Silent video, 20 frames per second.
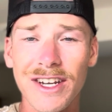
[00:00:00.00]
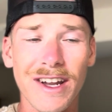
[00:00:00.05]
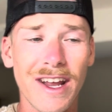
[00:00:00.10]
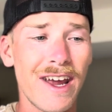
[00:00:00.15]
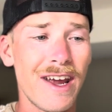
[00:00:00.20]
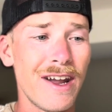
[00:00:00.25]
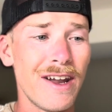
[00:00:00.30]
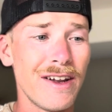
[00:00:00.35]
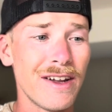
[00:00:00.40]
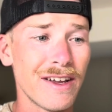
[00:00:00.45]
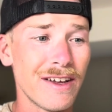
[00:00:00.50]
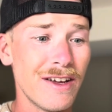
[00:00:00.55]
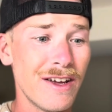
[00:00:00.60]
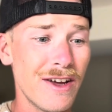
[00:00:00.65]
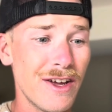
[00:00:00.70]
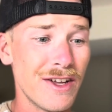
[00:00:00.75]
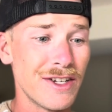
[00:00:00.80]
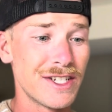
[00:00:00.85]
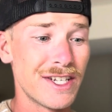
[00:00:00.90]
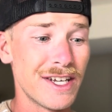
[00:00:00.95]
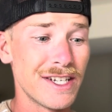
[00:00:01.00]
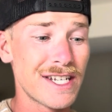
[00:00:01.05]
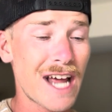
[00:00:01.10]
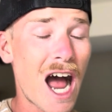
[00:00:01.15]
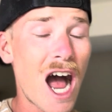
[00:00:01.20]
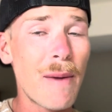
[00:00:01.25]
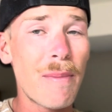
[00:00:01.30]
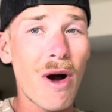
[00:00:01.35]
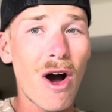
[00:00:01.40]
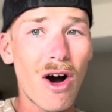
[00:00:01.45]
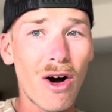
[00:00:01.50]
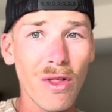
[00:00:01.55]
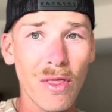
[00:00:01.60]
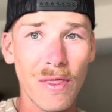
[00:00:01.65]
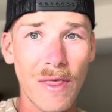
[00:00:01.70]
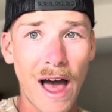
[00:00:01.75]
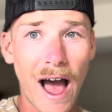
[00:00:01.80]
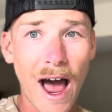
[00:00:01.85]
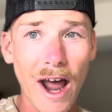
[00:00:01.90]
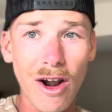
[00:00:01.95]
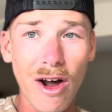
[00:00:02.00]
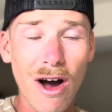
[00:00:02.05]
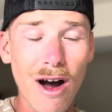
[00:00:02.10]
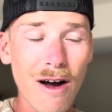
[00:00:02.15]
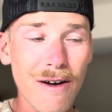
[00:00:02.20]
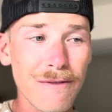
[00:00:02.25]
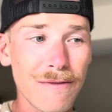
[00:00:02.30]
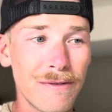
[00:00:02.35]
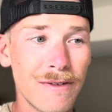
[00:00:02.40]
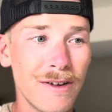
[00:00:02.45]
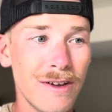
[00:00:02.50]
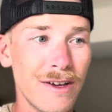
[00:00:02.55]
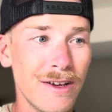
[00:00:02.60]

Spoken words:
And to top all that off,